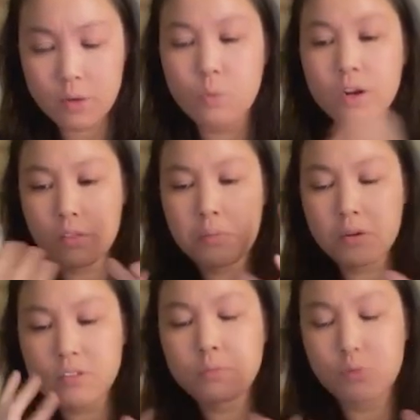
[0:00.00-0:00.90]
like what are the
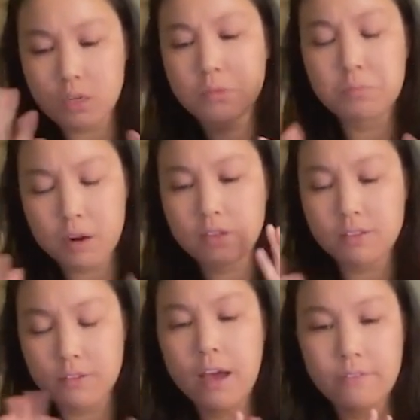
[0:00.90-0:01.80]
most important
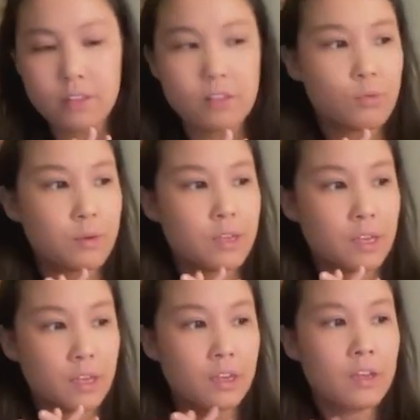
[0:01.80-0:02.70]
parts of having this
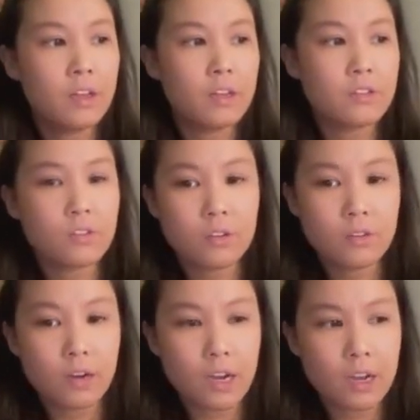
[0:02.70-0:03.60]
wiki and
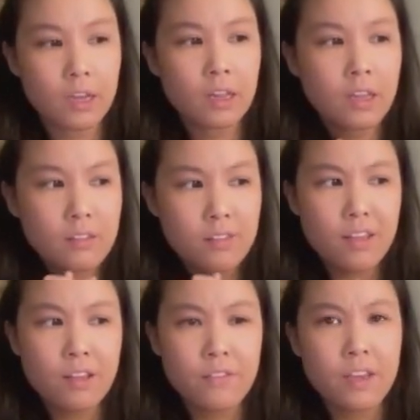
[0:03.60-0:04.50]
so i like to think of